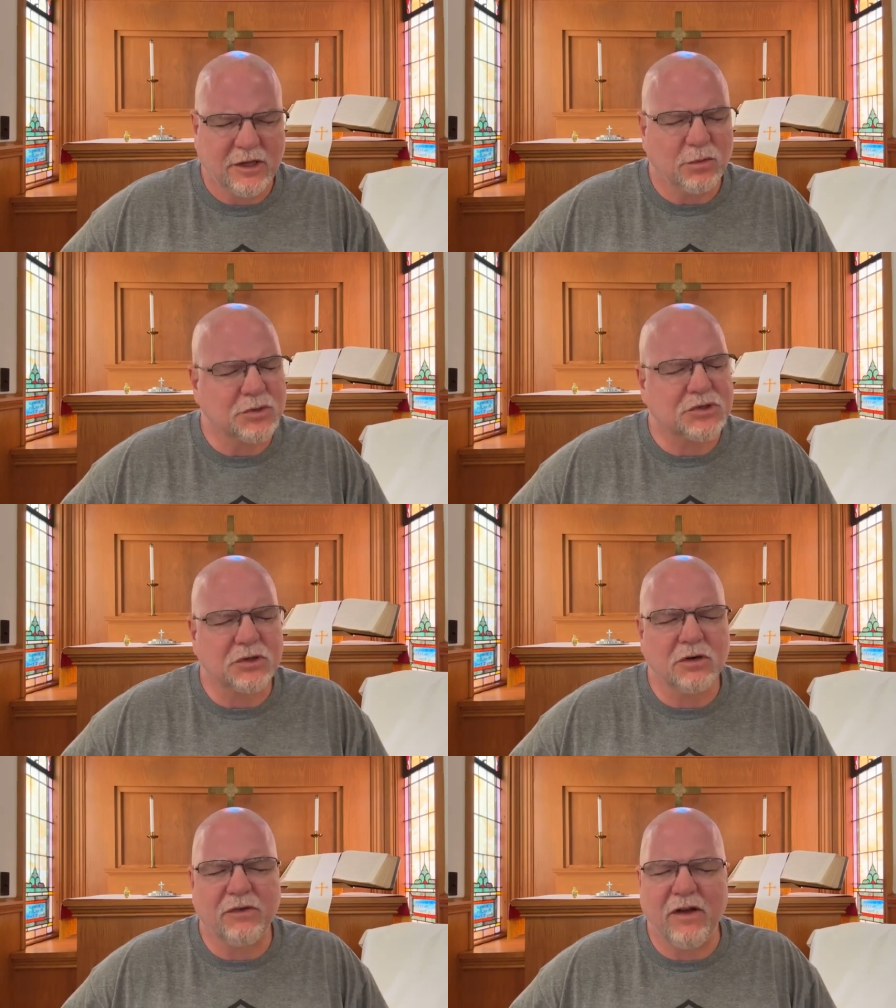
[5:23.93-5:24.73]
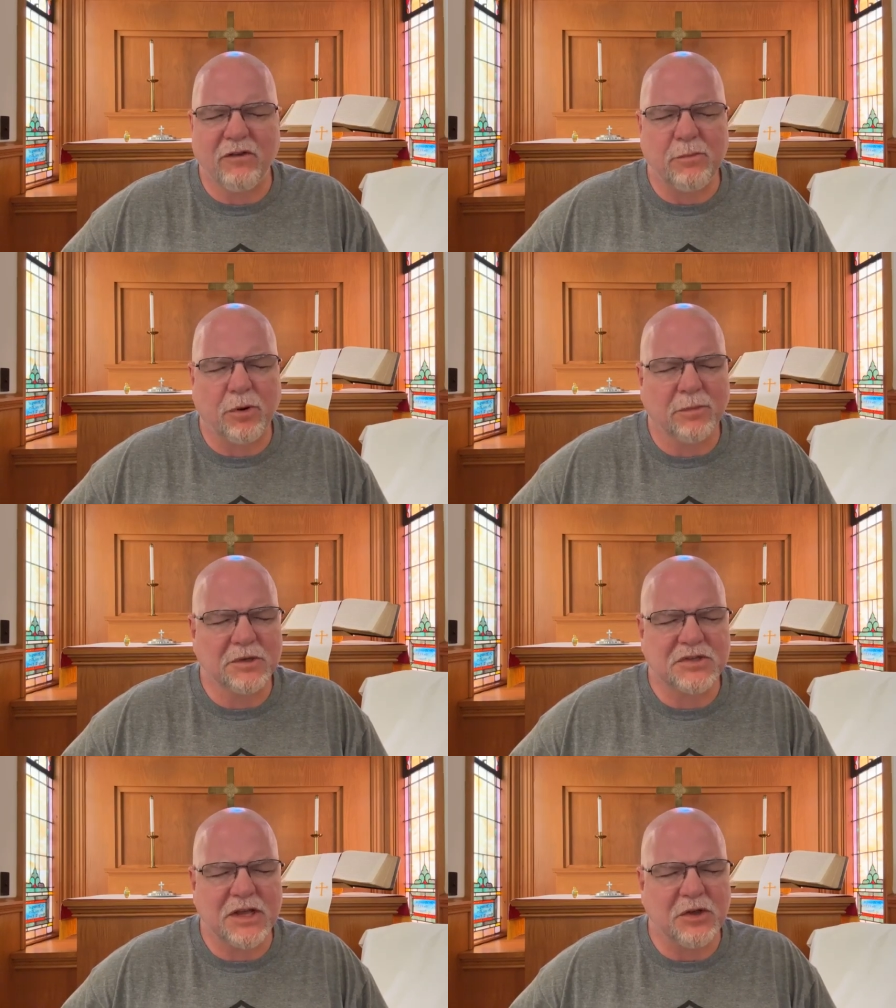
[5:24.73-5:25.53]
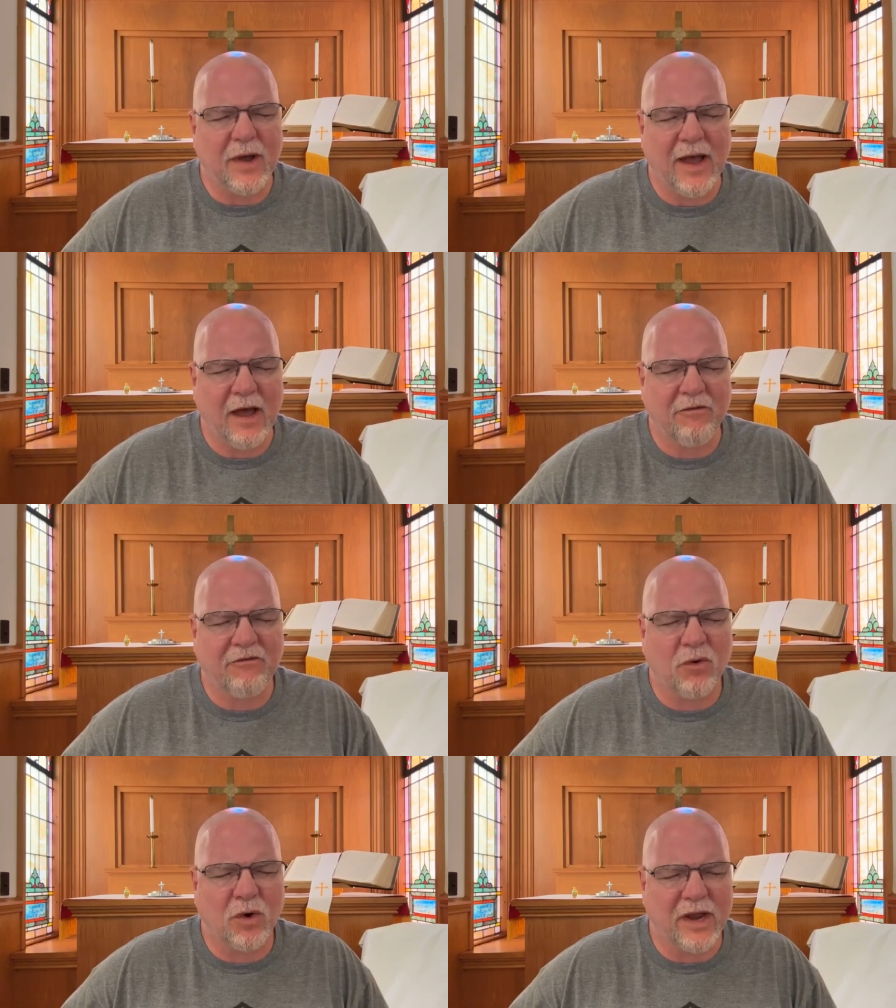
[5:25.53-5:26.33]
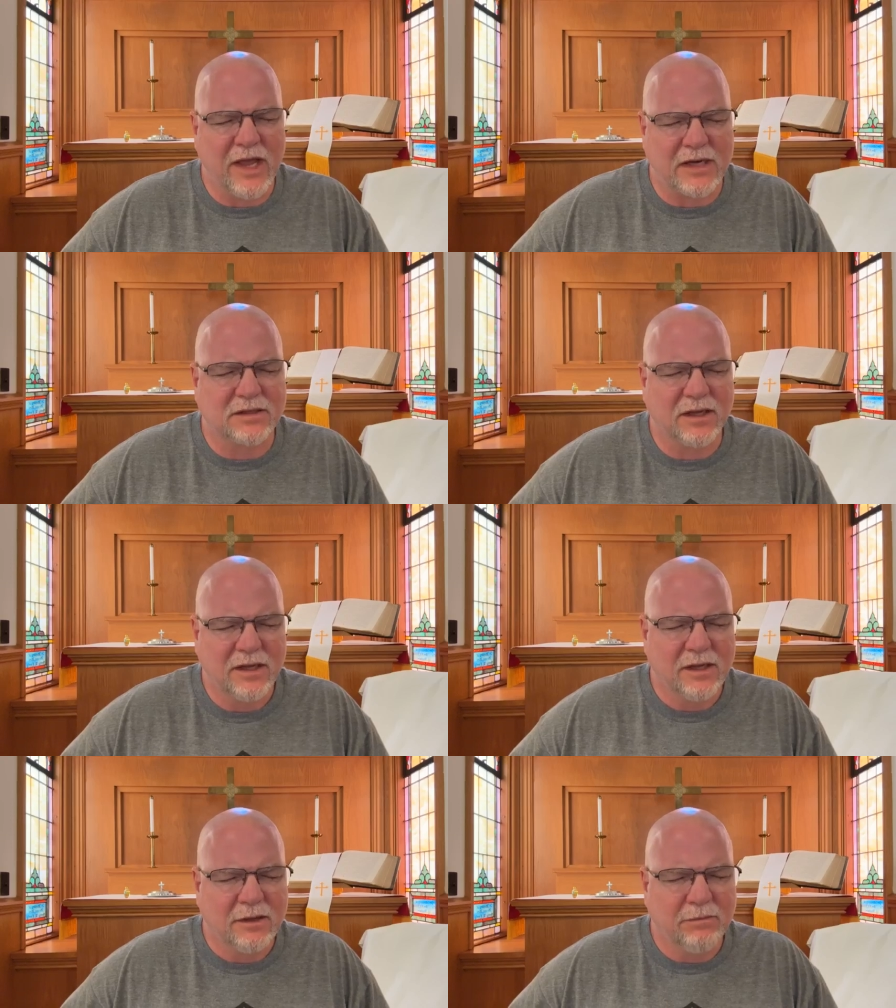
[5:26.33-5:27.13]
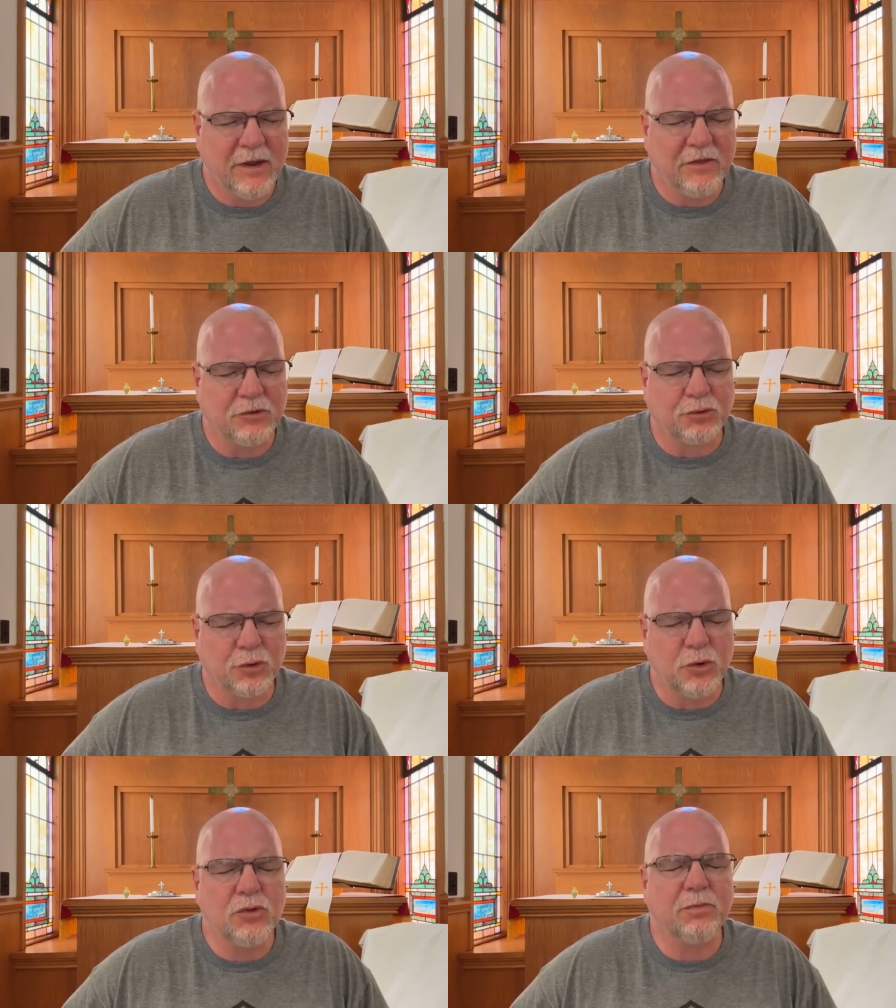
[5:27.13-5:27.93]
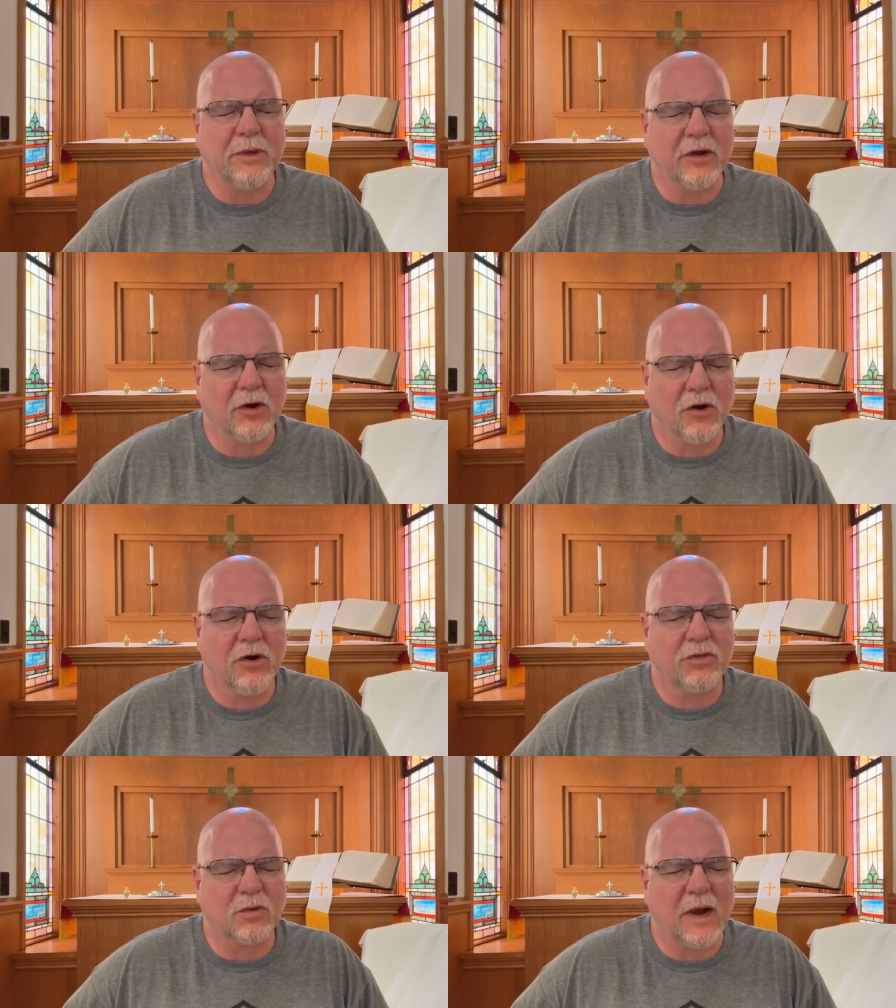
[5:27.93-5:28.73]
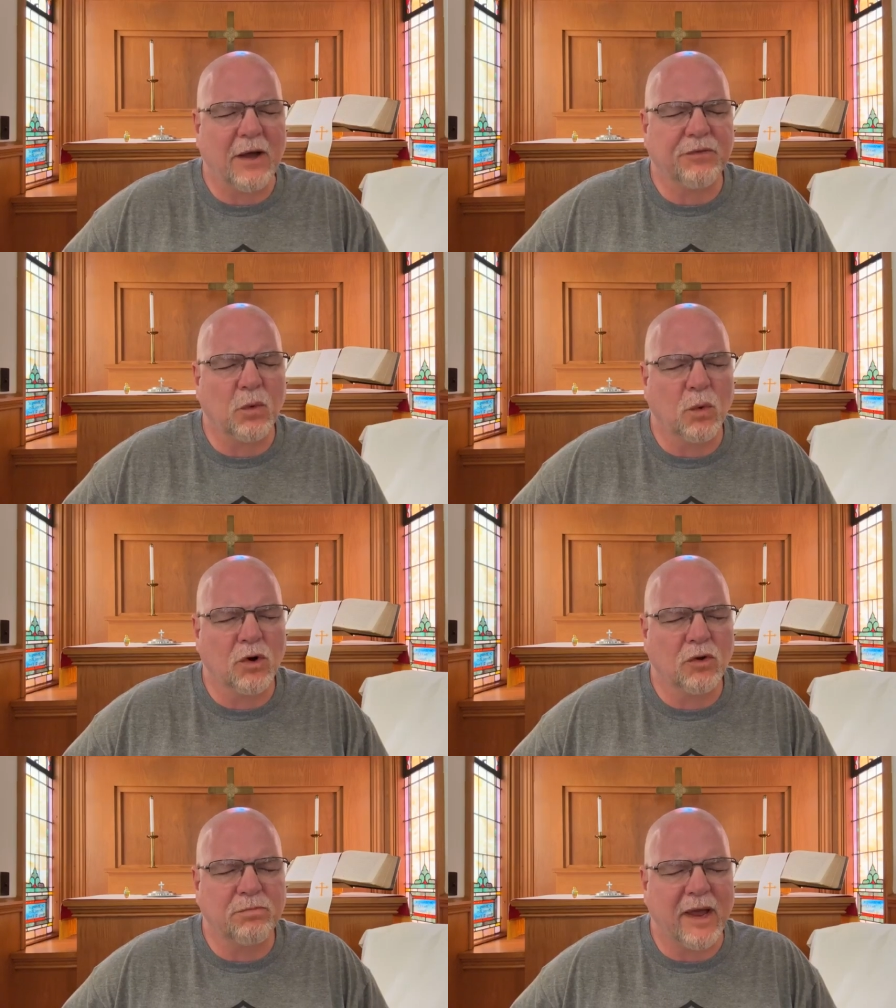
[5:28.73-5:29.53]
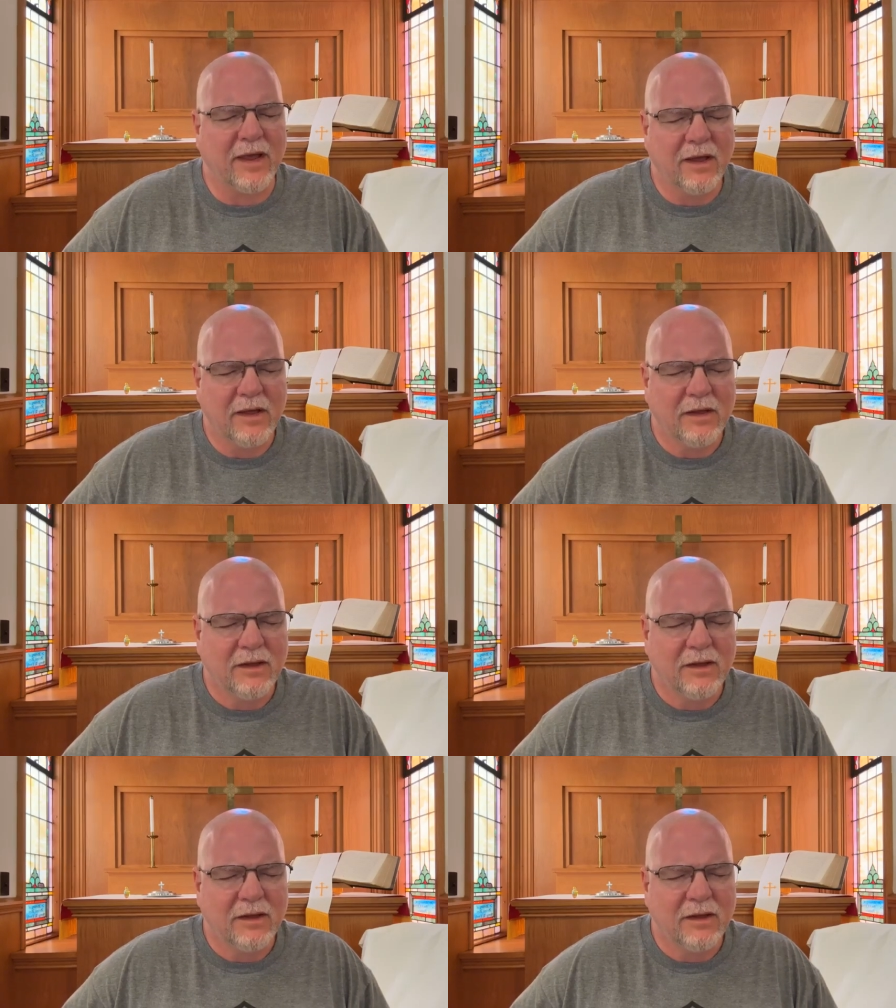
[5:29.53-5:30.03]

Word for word: It will serve every purpose that you have for it. May the truth be heard throughout the world. May